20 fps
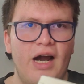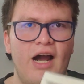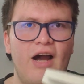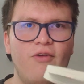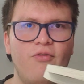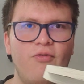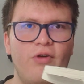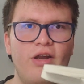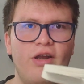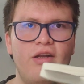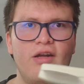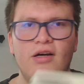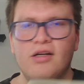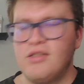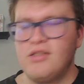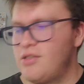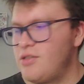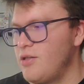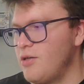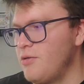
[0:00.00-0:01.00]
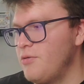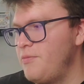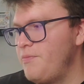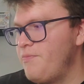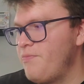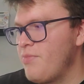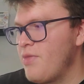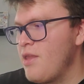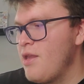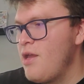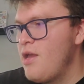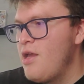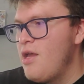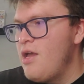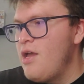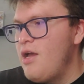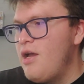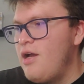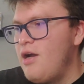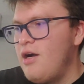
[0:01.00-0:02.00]
halfway done. So
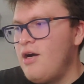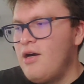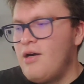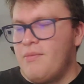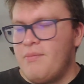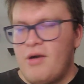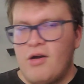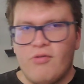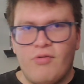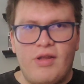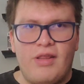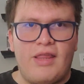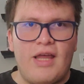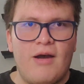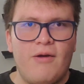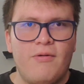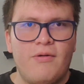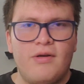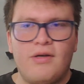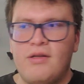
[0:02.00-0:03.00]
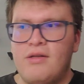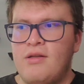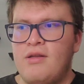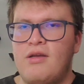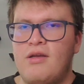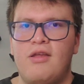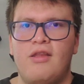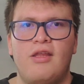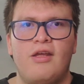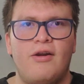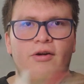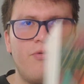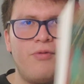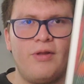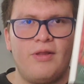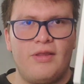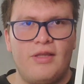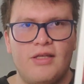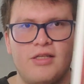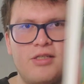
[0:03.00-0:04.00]
I'll read that one, then I'll
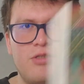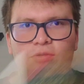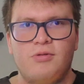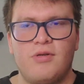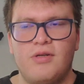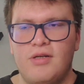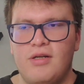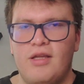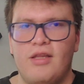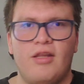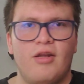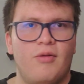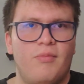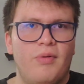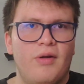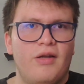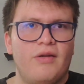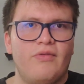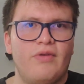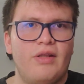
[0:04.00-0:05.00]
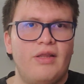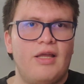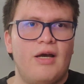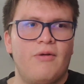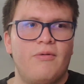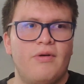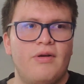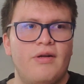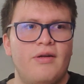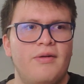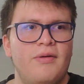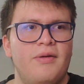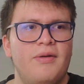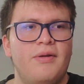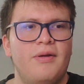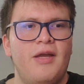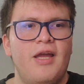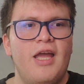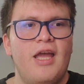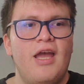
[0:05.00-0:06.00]
read this one, and then I'll probably read that one.
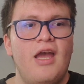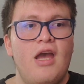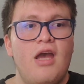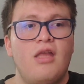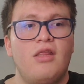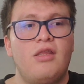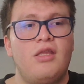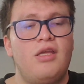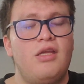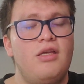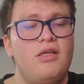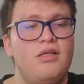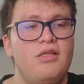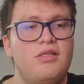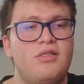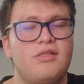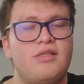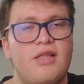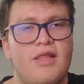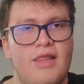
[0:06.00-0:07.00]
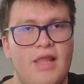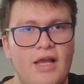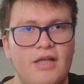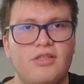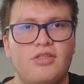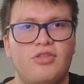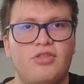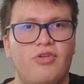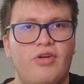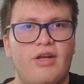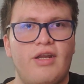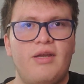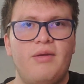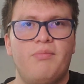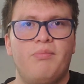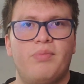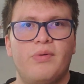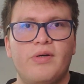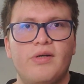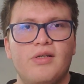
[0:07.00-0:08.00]
These next 3
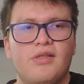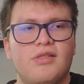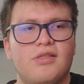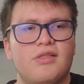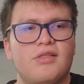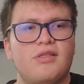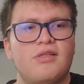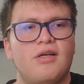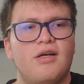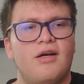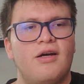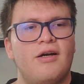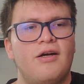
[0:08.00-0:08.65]
books,